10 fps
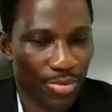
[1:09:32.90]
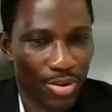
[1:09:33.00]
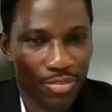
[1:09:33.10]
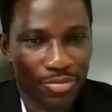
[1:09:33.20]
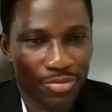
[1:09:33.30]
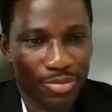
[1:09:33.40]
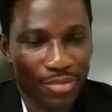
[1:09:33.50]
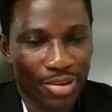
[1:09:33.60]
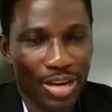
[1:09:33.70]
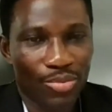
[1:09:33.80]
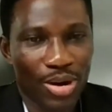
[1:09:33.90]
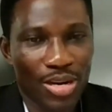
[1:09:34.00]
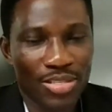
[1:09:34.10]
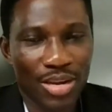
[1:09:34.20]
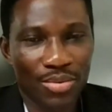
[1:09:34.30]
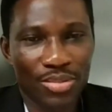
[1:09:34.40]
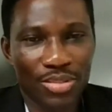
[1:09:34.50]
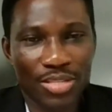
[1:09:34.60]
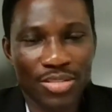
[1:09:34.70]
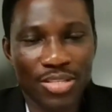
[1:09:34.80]
By way of my final words, I
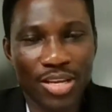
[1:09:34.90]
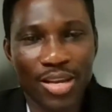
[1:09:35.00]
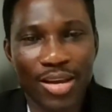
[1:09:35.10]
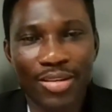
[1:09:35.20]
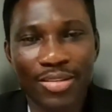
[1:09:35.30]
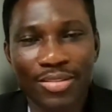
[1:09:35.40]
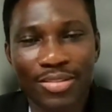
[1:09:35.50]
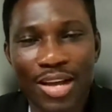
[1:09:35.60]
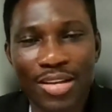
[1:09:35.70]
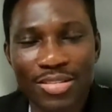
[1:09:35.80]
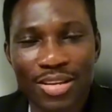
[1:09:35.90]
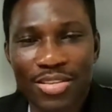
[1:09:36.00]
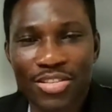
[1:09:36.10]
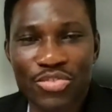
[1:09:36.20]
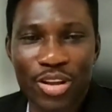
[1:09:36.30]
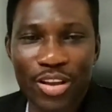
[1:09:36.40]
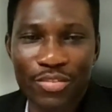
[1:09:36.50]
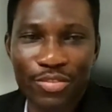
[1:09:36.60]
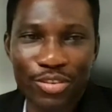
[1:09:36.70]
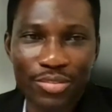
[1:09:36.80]
would just say that tax is a necessary
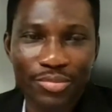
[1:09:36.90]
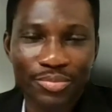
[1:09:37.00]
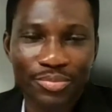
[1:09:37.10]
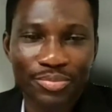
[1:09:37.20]
evil.